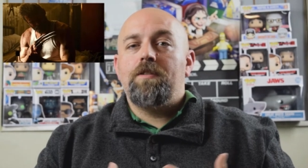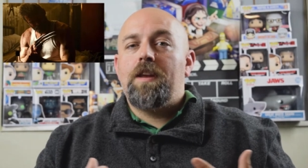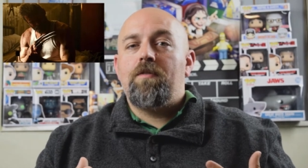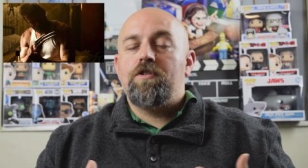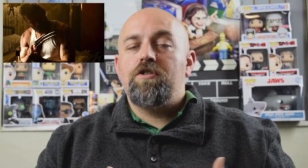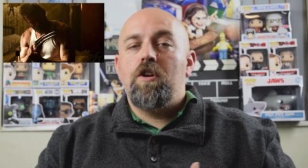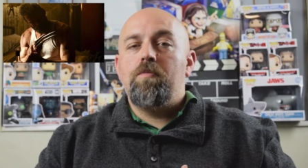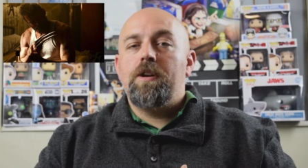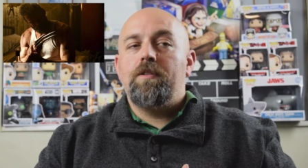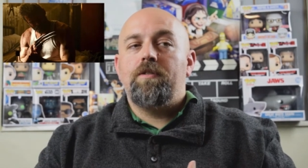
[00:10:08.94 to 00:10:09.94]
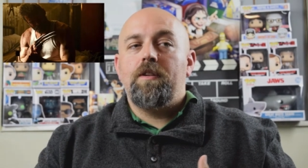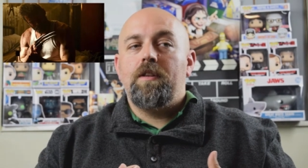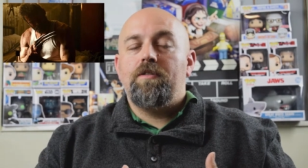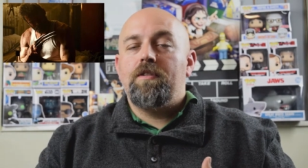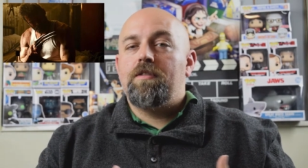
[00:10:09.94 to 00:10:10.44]
never shown, but it's
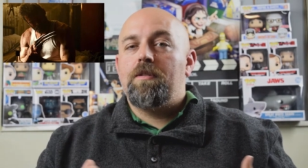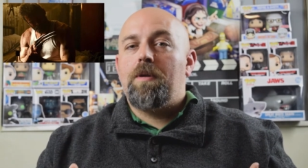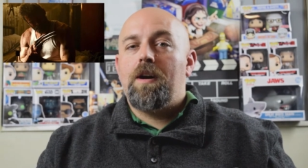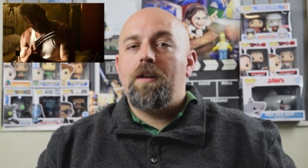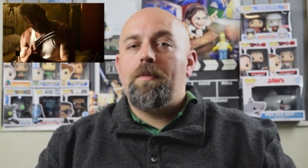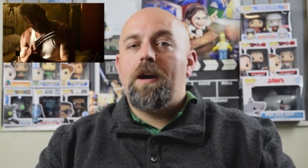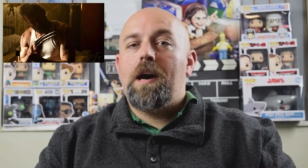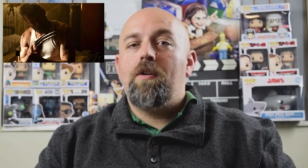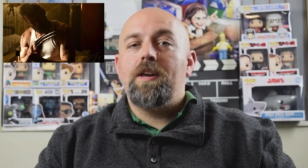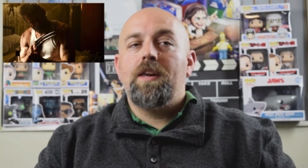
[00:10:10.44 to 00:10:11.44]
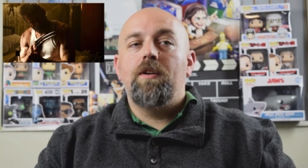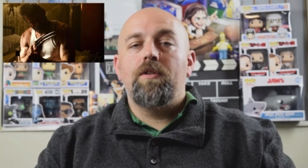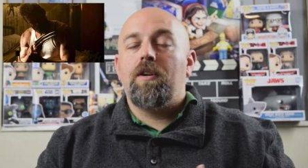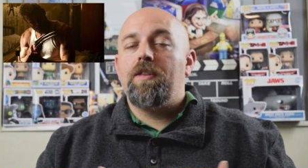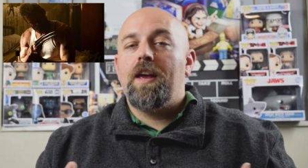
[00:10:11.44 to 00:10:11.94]
insisted upon about how he
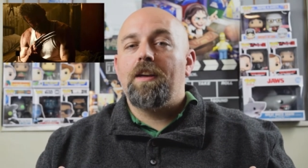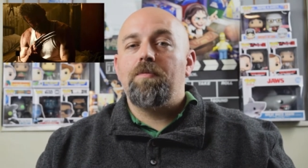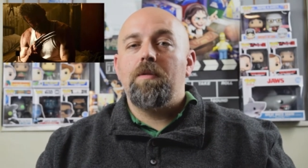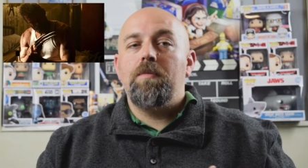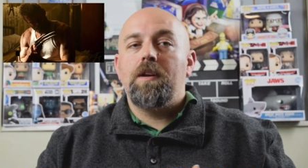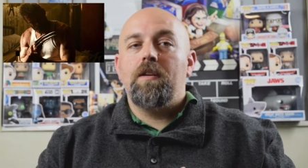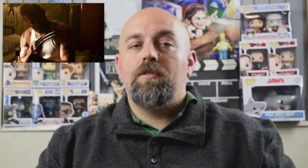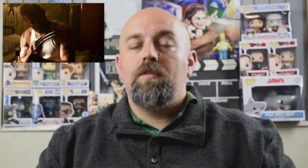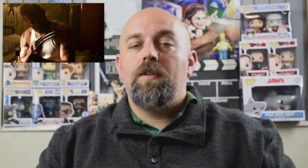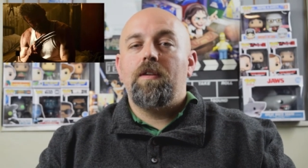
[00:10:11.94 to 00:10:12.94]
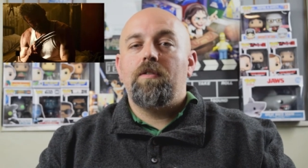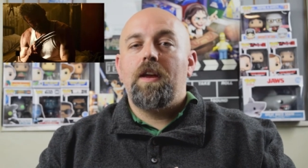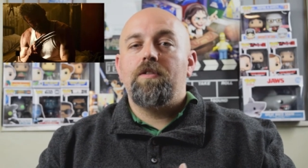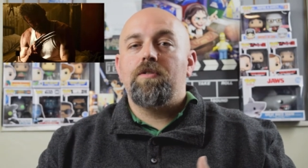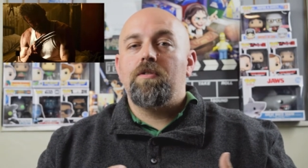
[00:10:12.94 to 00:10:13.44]
killed all the X-Men because of his
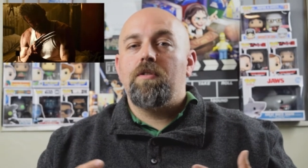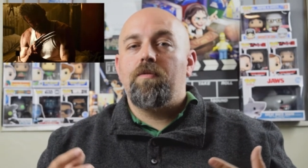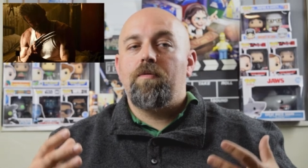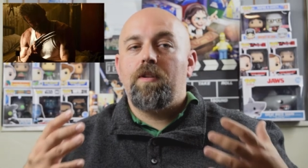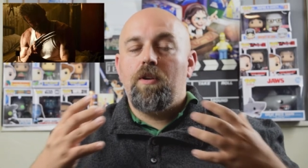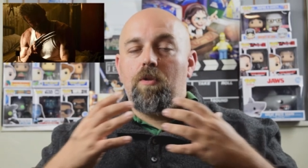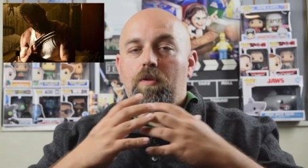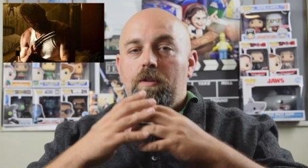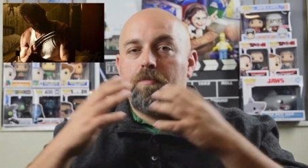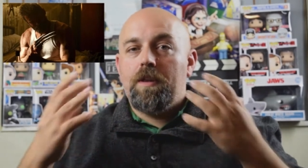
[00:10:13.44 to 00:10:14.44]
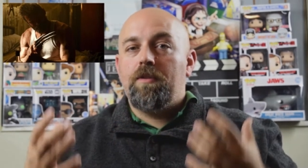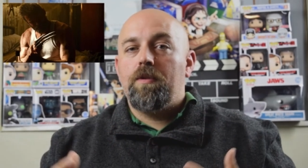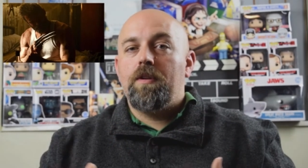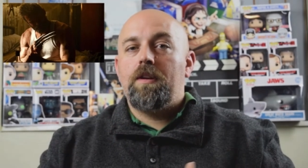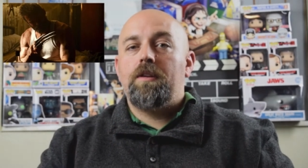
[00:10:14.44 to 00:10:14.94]
nature of, you know, his mental
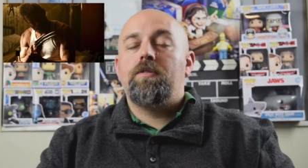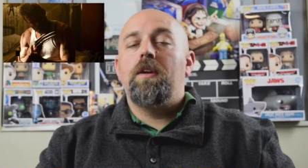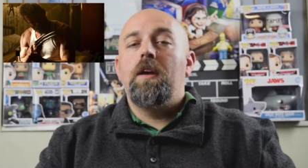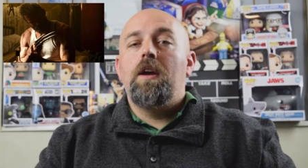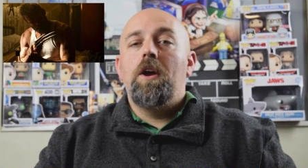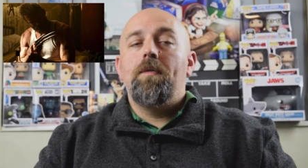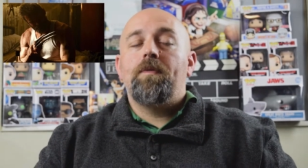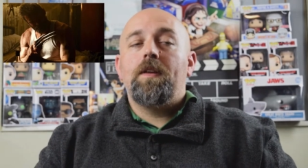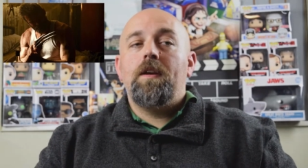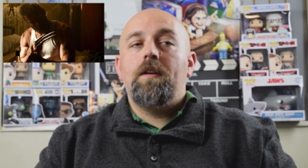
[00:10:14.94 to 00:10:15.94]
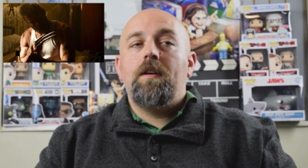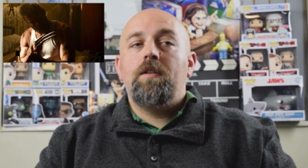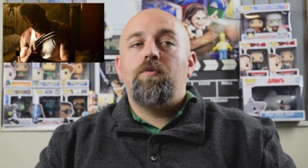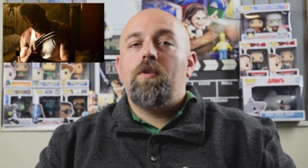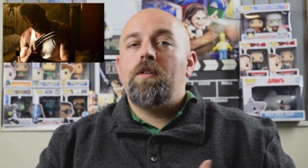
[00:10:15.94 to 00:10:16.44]
illness.
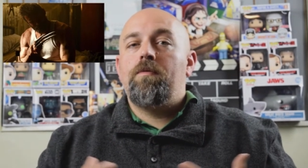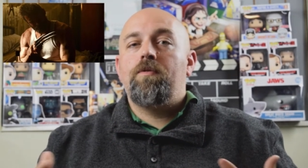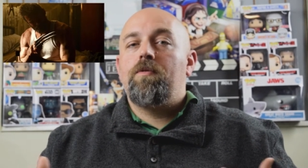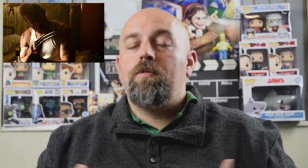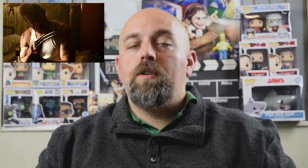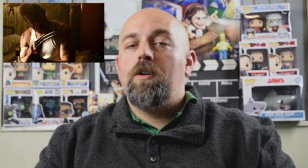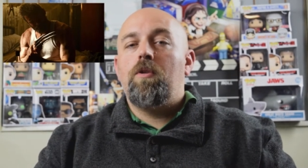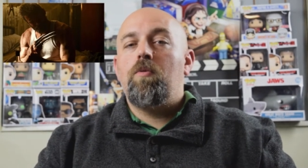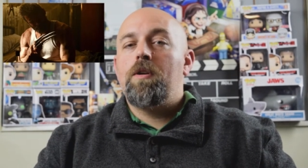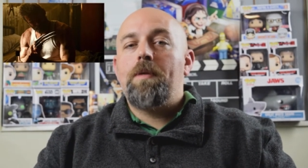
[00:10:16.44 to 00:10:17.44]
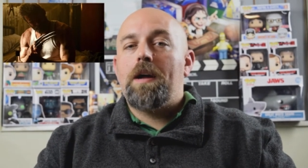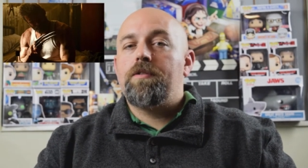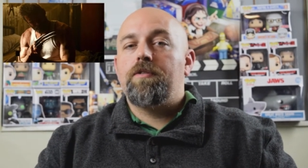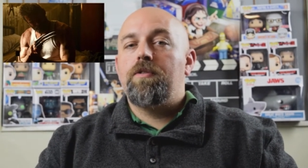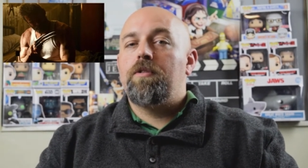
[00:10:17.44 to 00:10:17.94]
It's one of, you know, one of
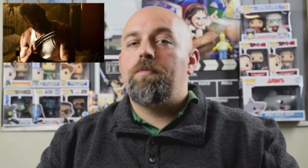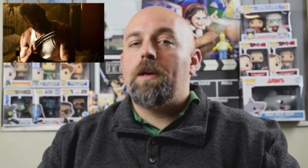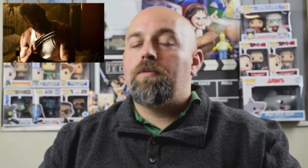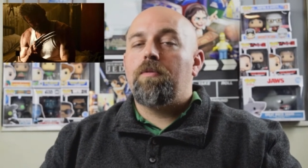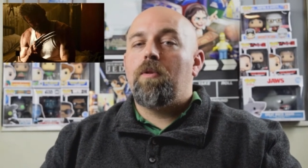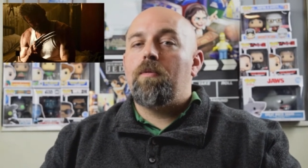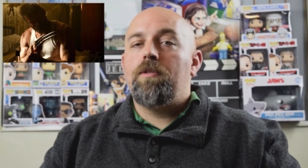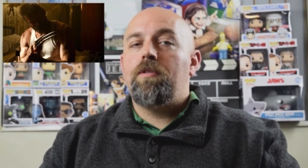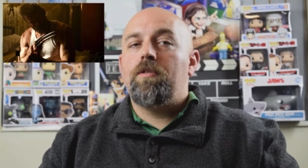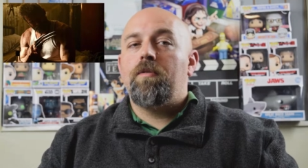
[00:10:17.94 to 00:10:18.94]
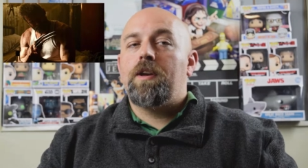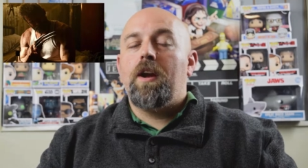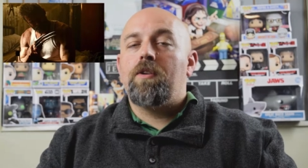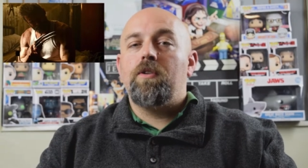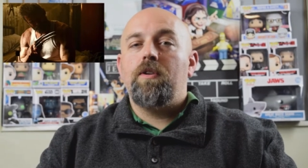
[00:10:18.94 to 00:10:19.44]
Patrick Stewart's best performances of a
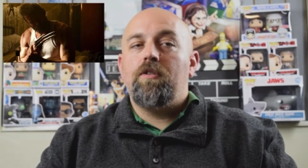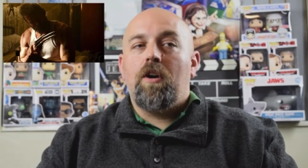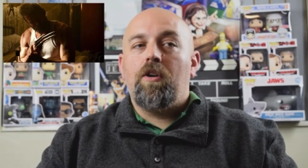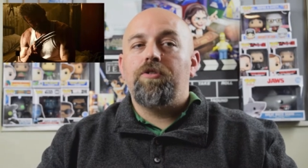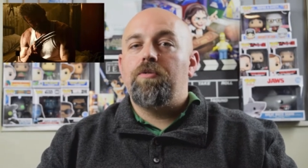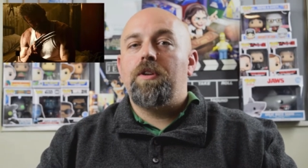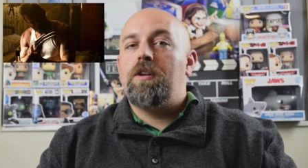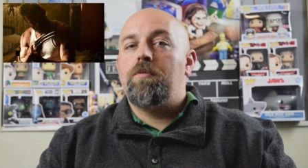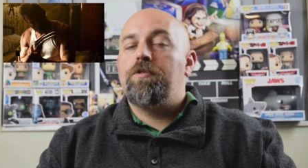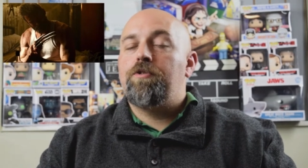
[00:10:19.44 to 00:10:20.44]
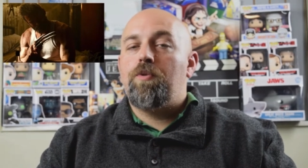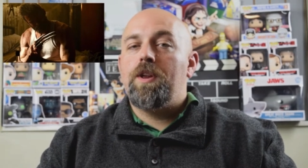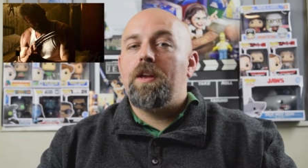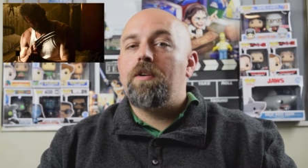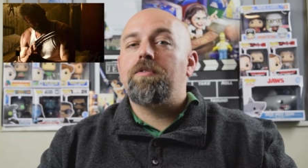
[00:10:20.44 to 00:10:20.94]
character he's also done almost 20
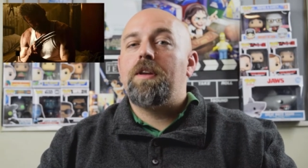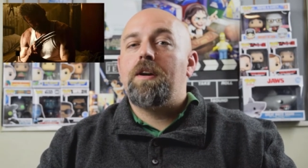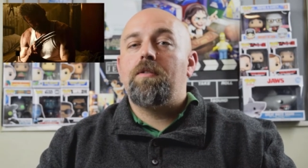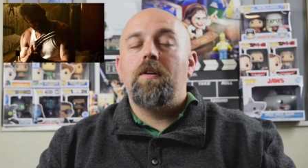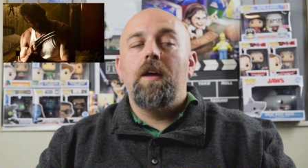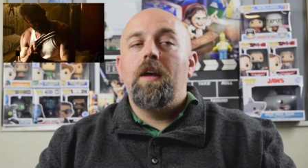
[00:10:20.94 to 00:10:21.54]
years now.